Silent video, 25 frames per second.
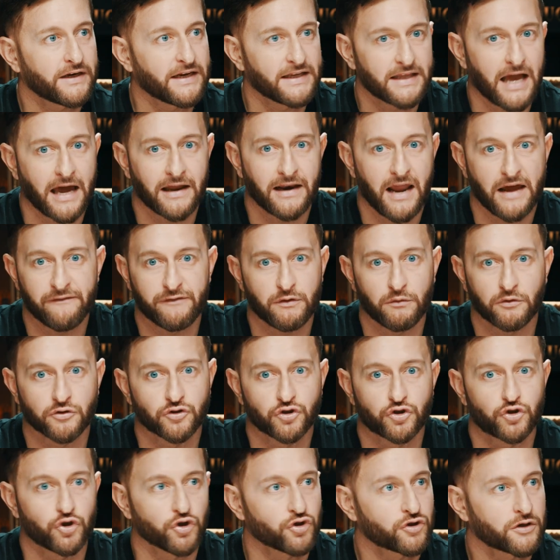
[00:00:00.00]
and
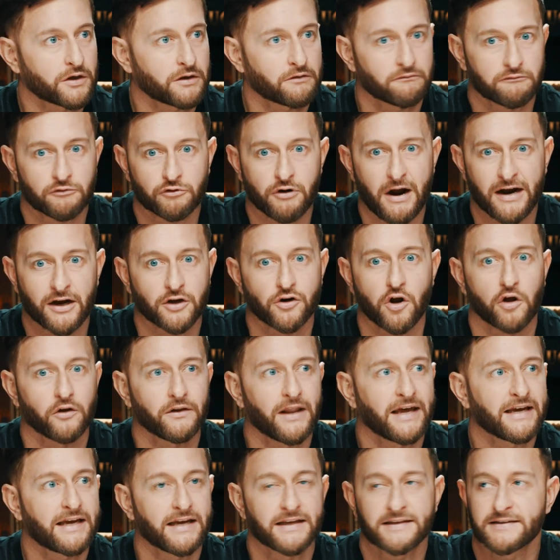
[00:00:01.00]
everyone's just cracking on
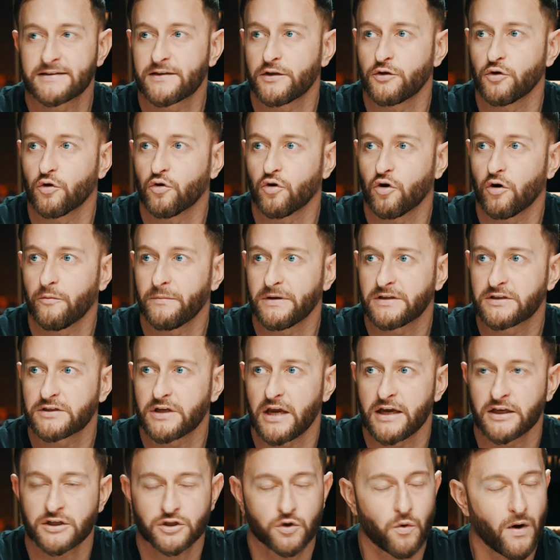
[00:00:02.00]
like it's the norm.
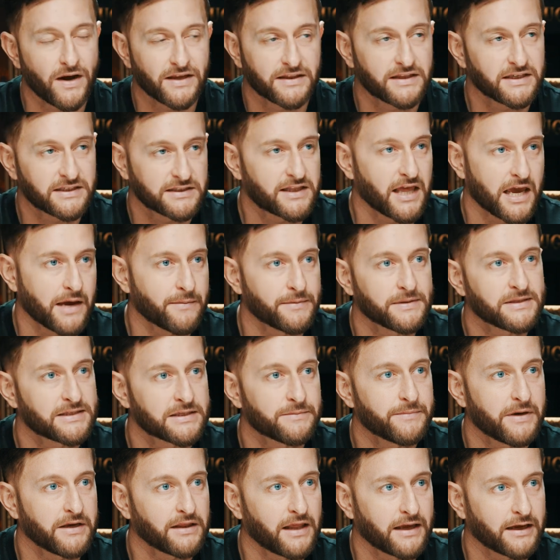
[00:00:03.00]
It's quite disturbing
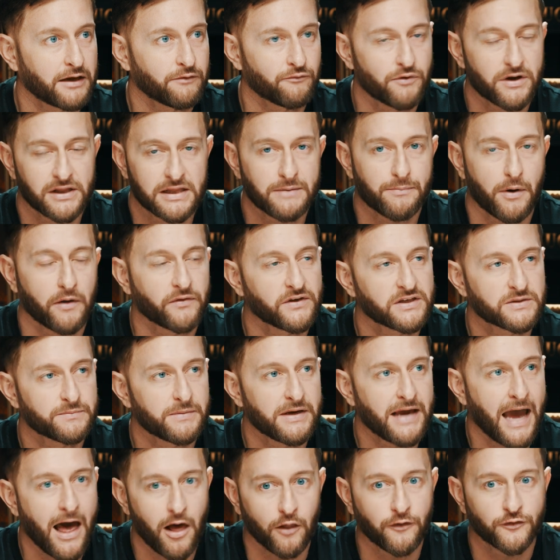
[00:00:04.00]
to me. Like, it really bothers
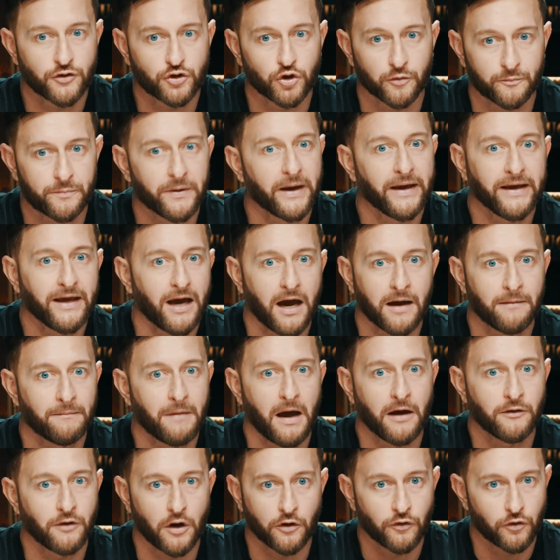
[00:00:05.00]
me. Health should be a
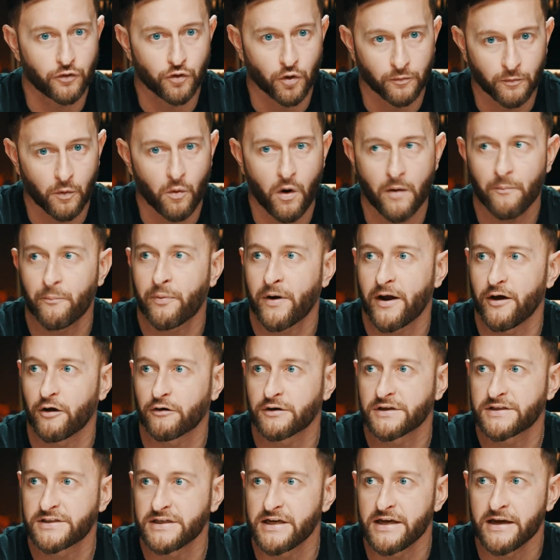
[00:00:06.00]
number one
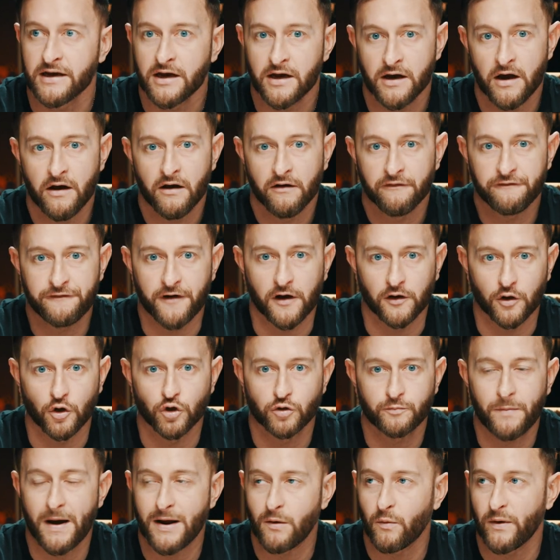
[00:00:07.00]
priority,
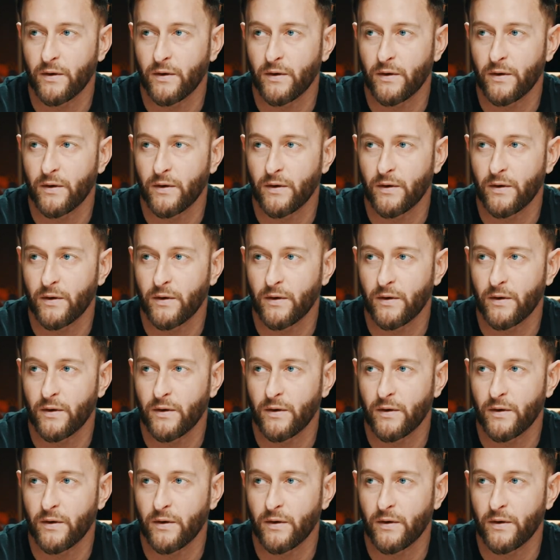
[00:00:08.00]
followed by